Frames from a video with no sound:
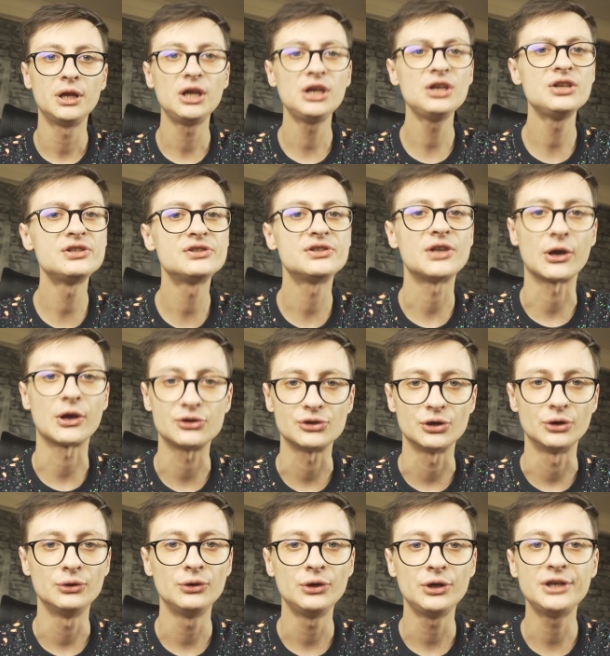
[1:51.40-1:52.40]
Each
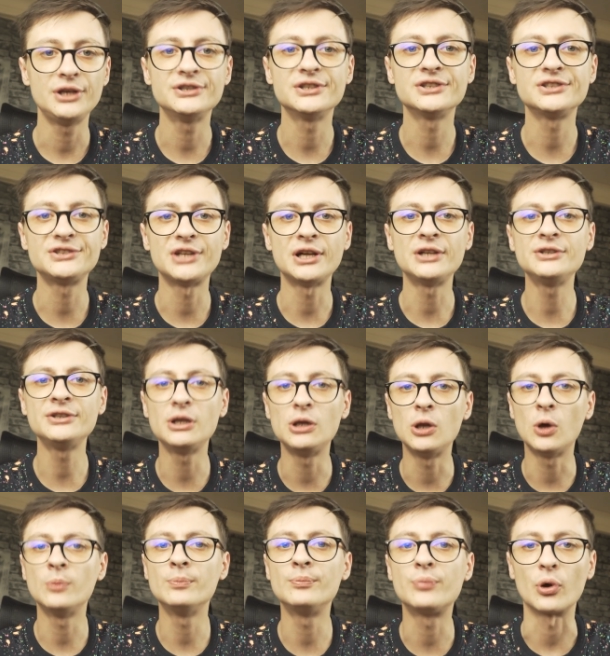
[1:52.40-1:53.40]
section is a
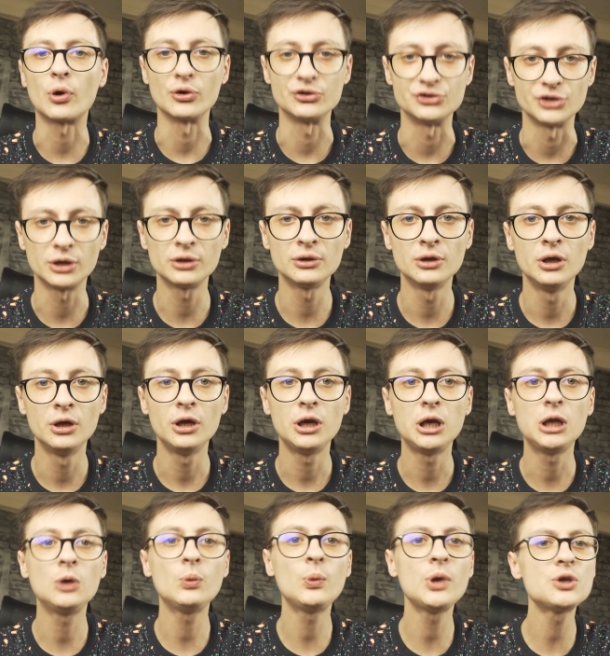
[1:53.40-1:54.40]
standalone project
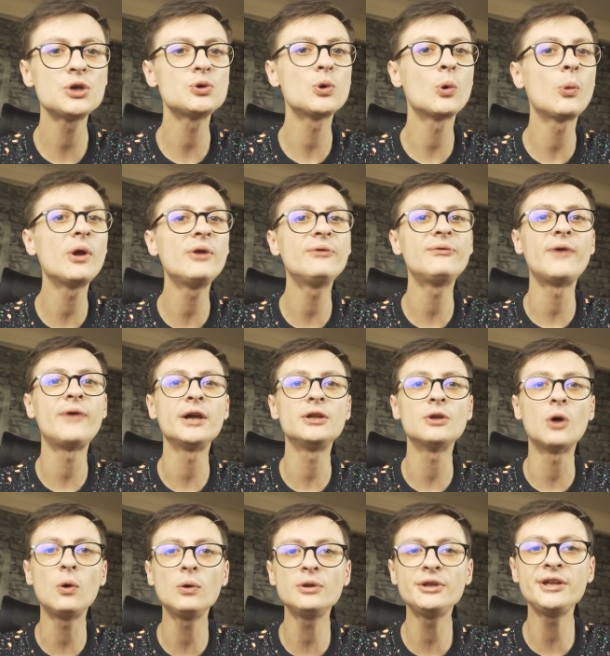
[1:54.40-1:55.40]
in which you will
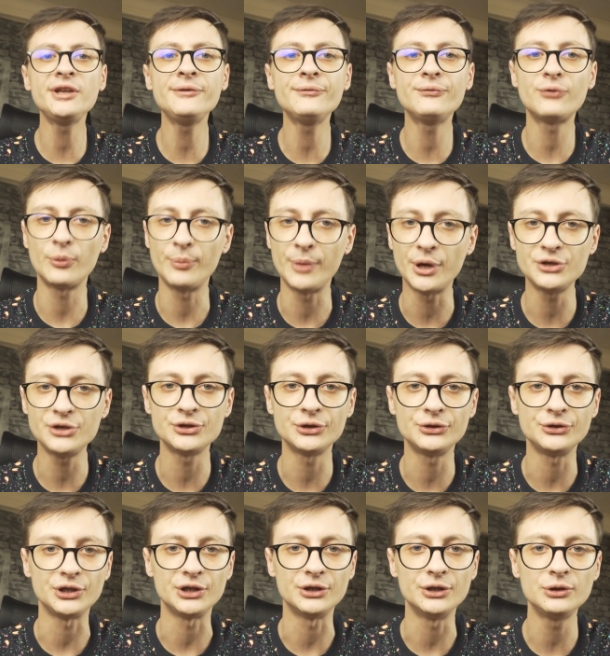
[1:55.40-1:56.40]
find all the
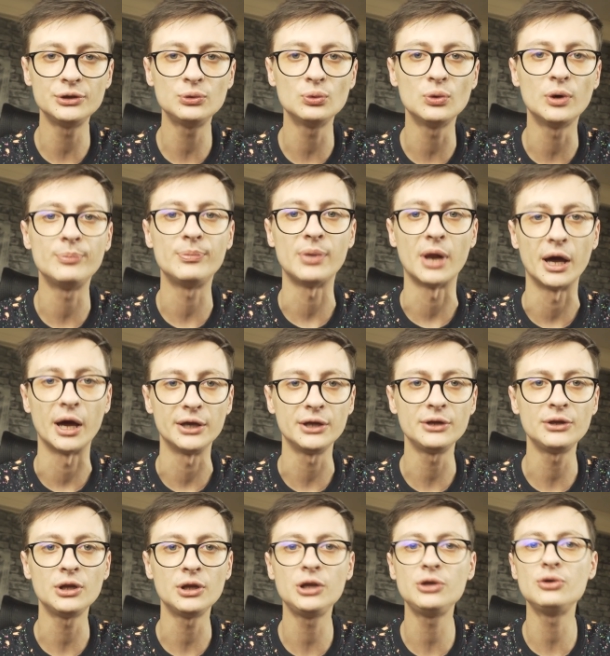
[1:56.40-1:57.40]
information needed to apply
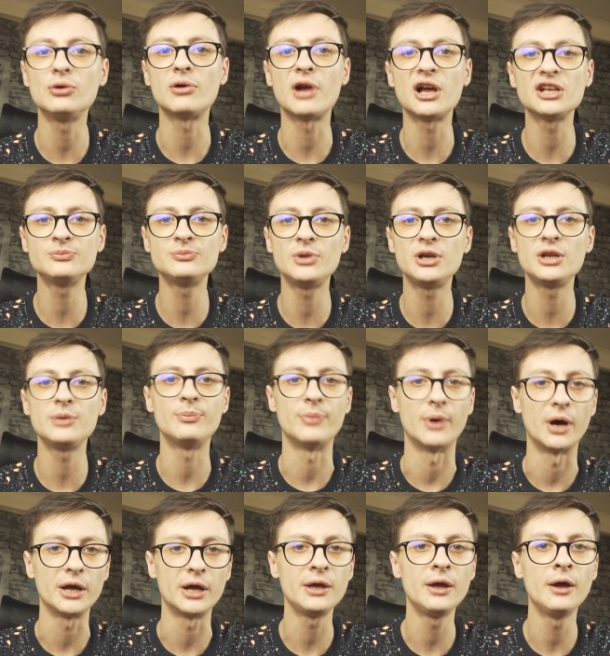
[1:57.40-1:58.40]
it in your Raspberry
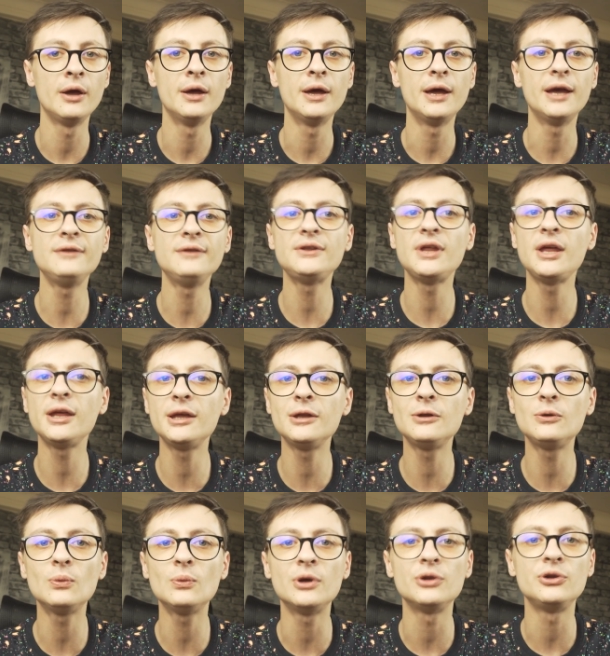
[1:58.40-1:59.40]
Pi and
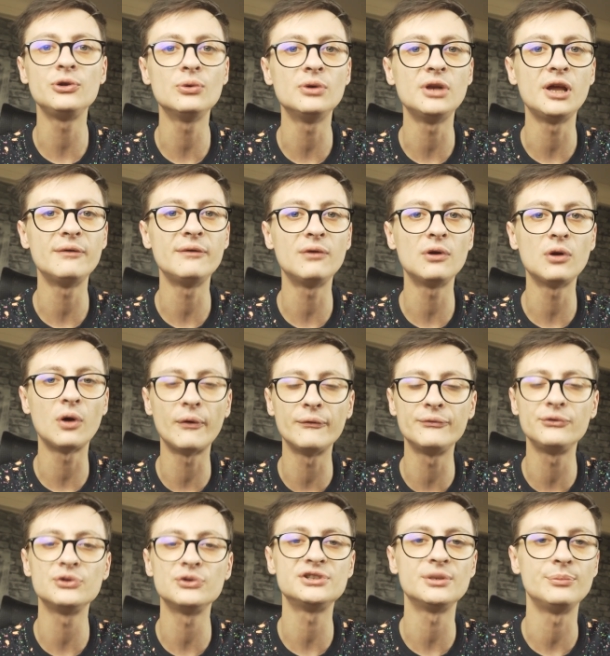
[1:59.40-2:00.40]
take it to a new level
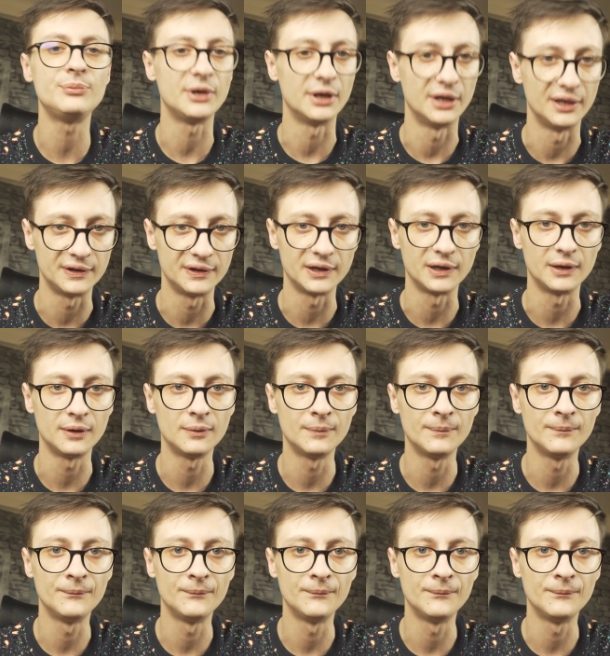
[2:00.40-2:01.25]
of usability.